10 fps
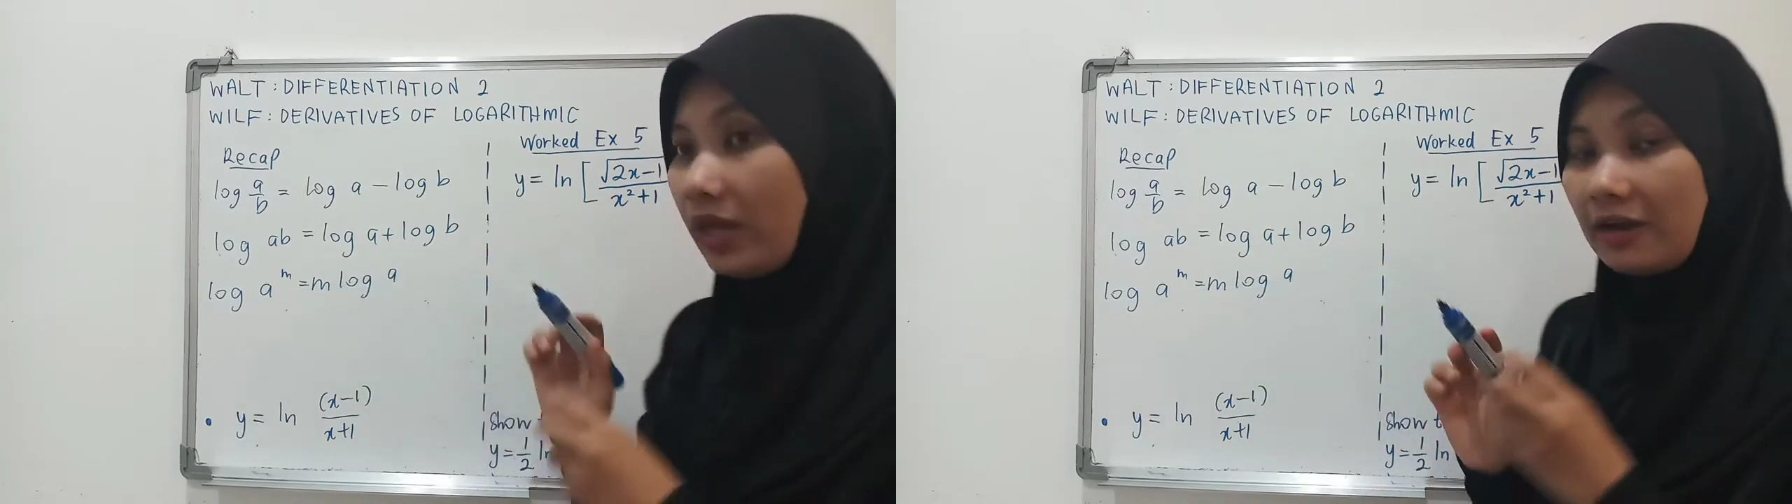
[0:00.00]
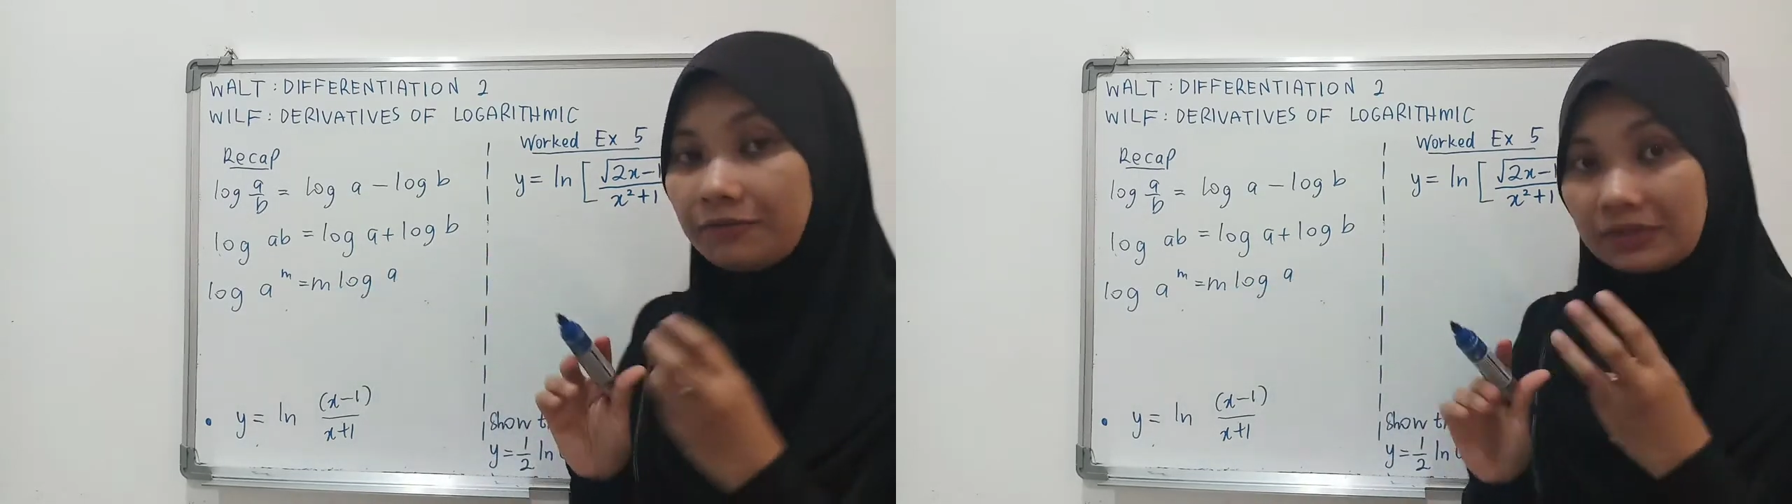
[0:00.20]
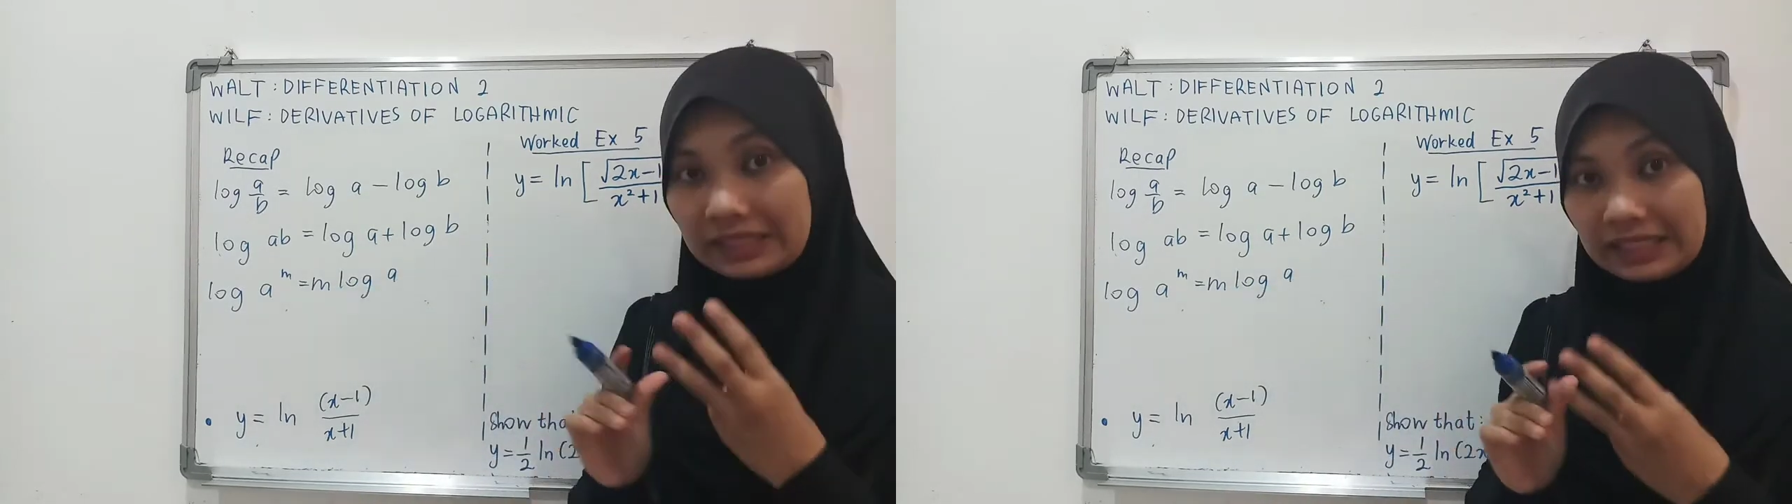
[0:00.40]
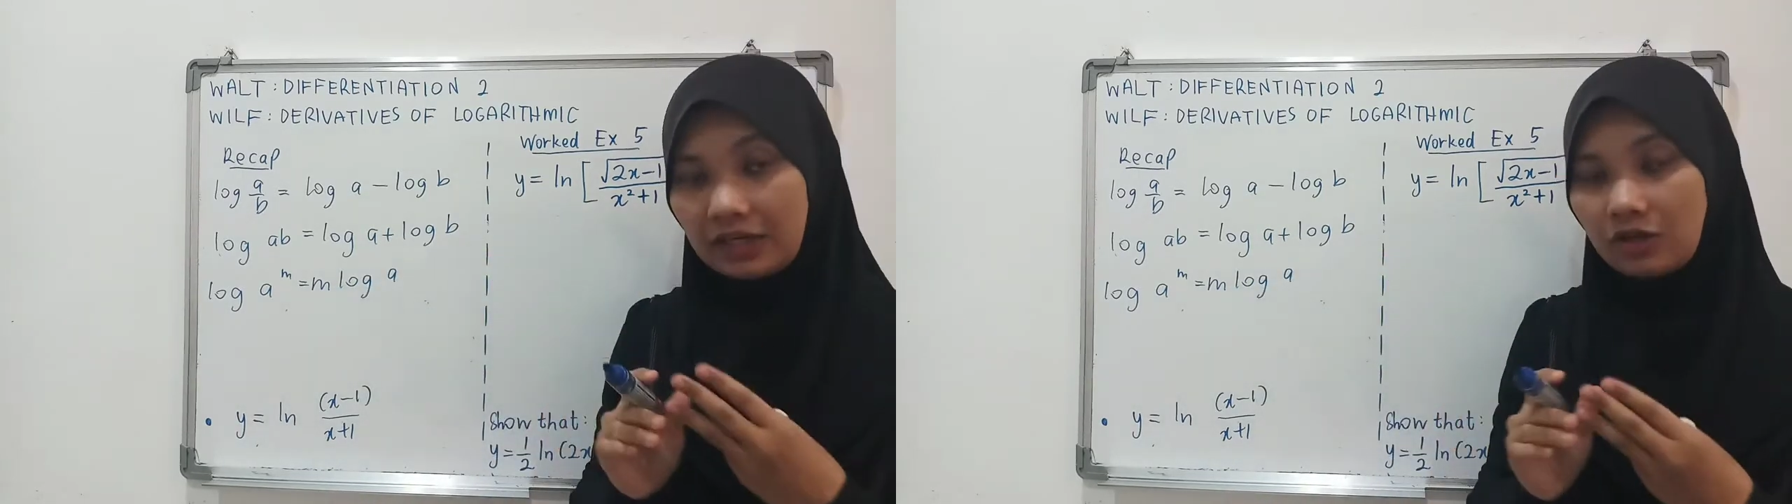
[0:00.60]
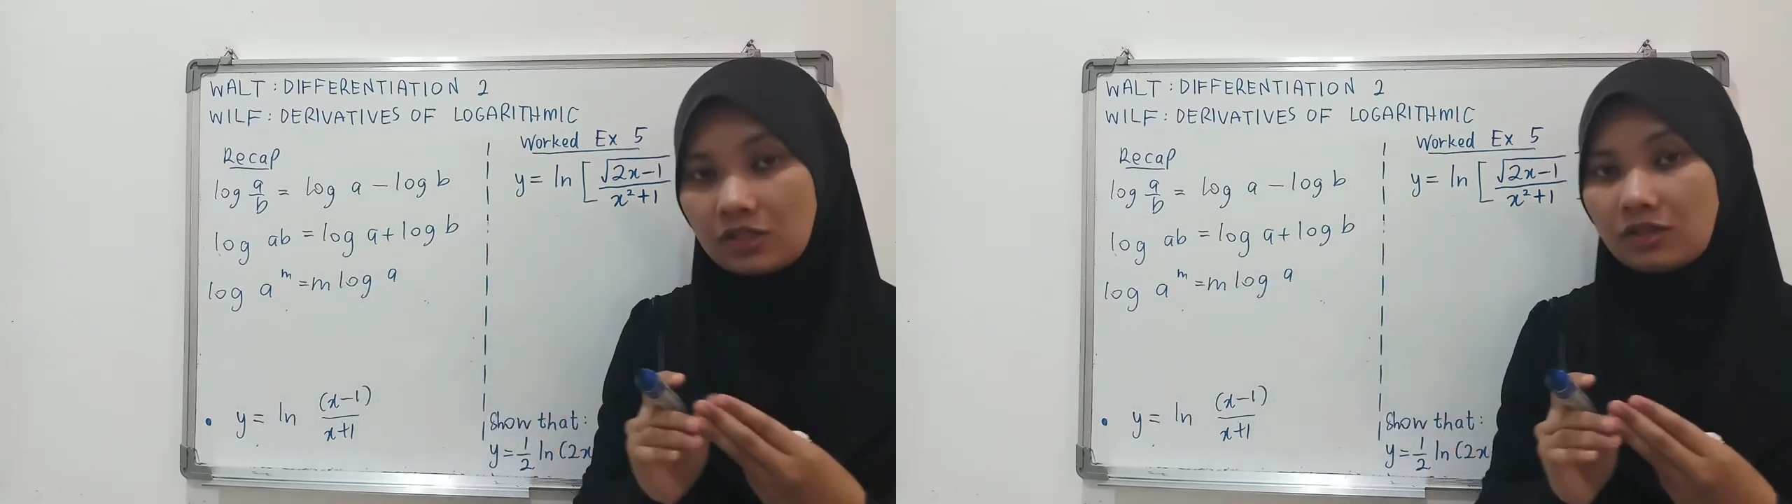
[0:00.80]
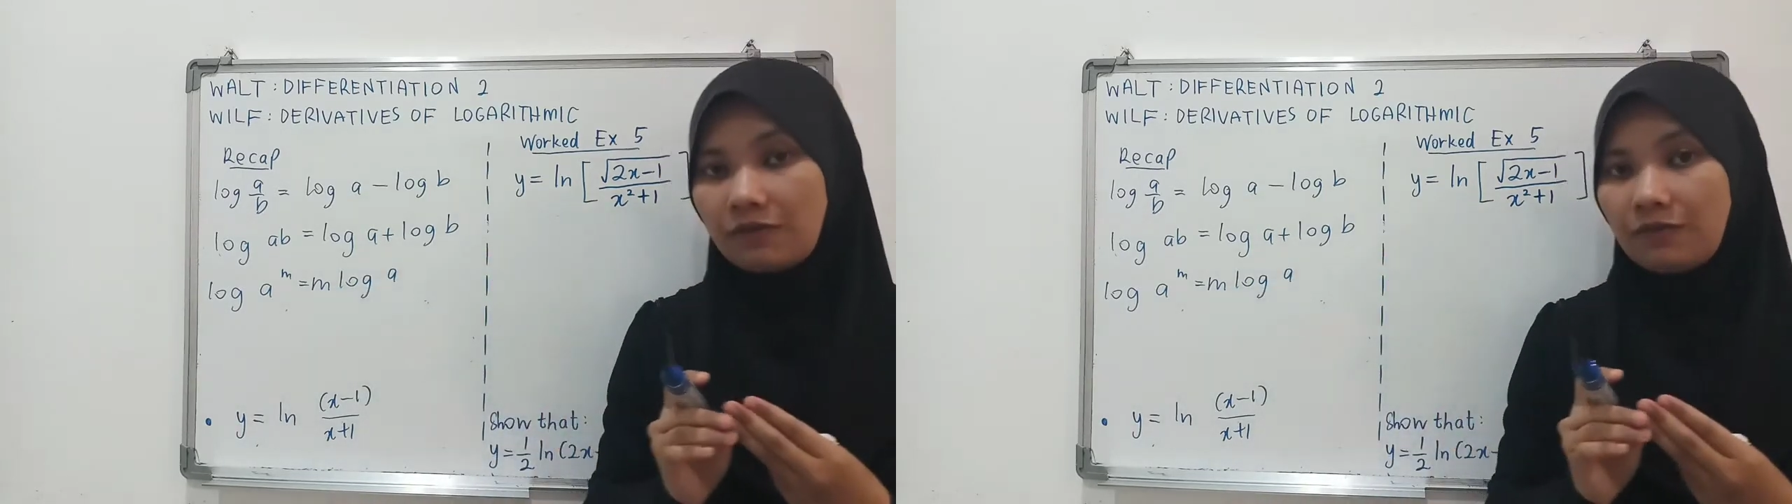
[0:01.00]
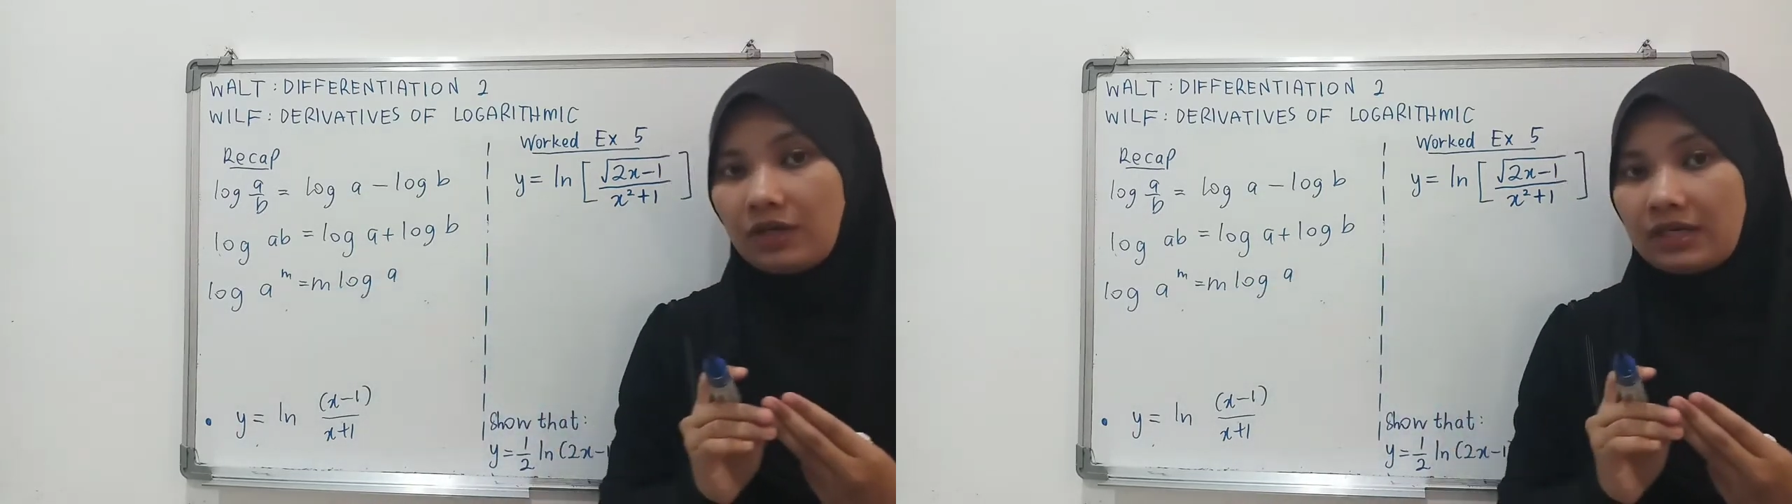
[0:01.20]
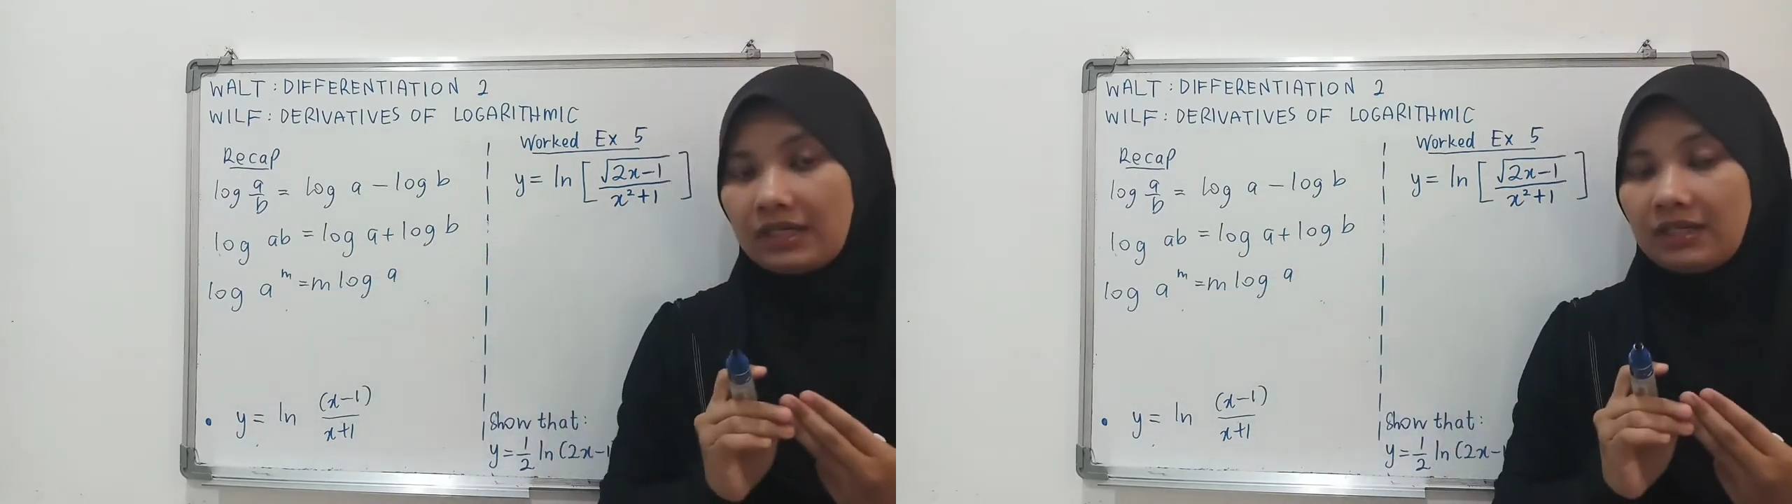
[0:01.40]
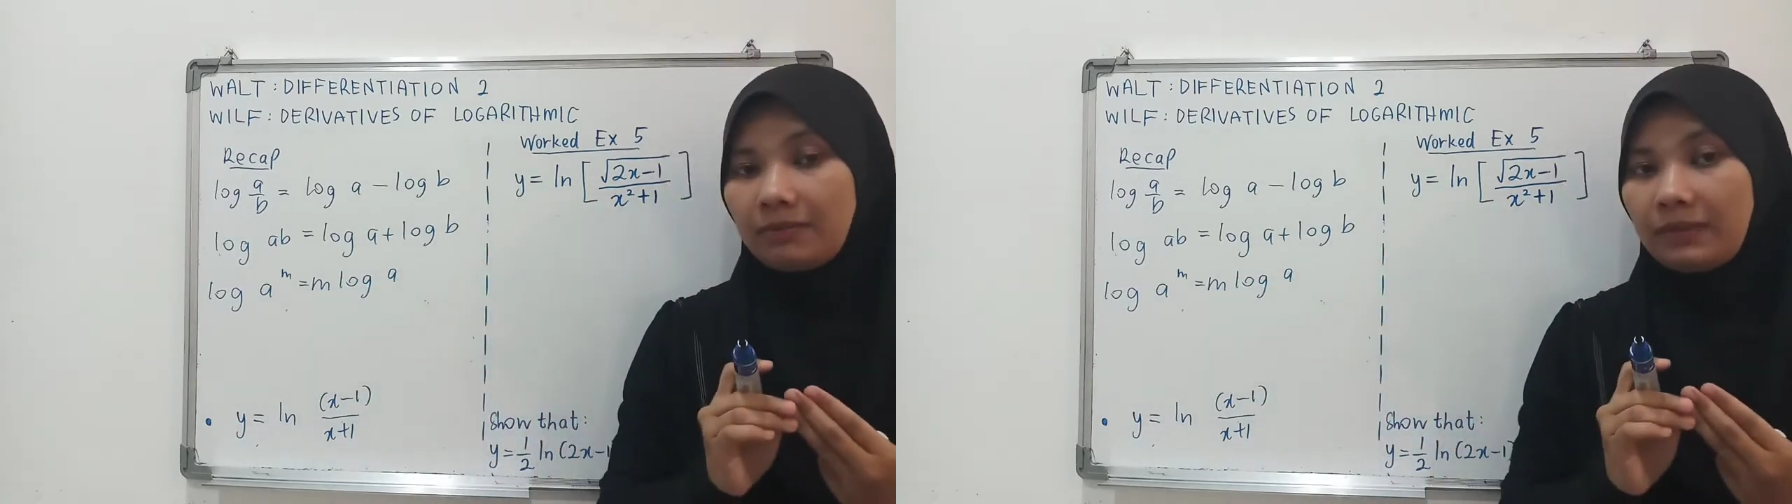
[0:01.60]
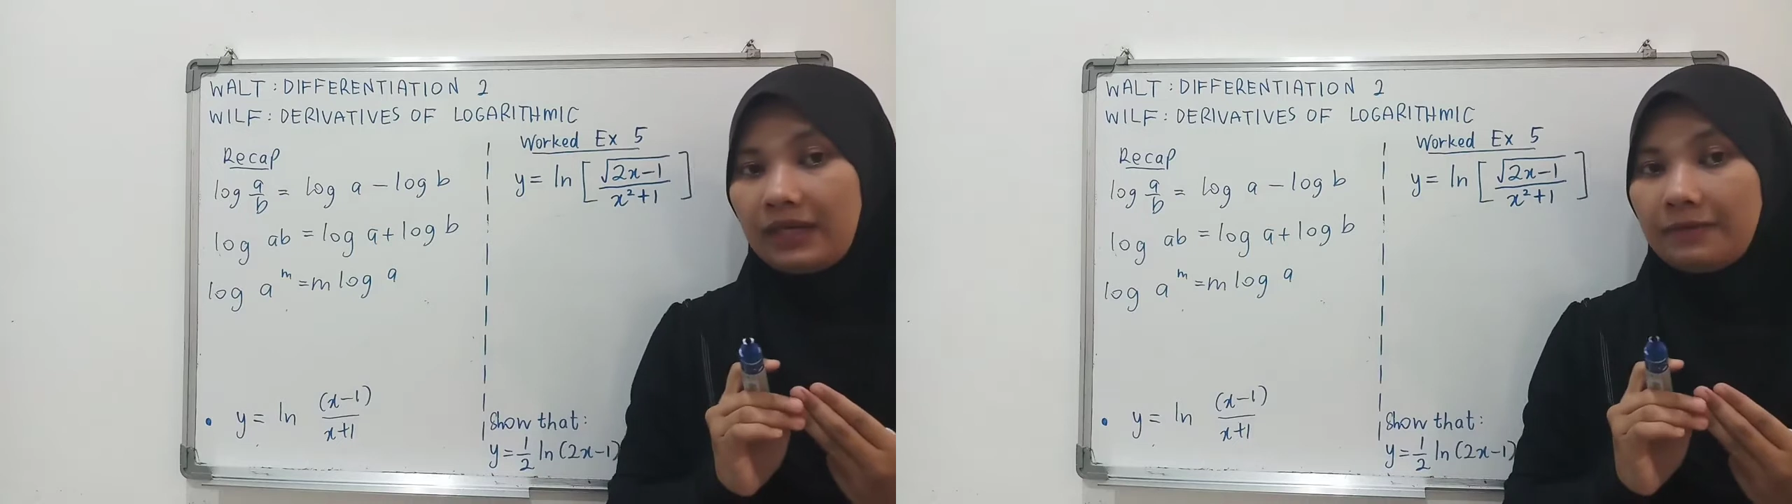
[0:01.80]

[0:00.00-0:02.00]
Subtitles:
have three laws of logarithm.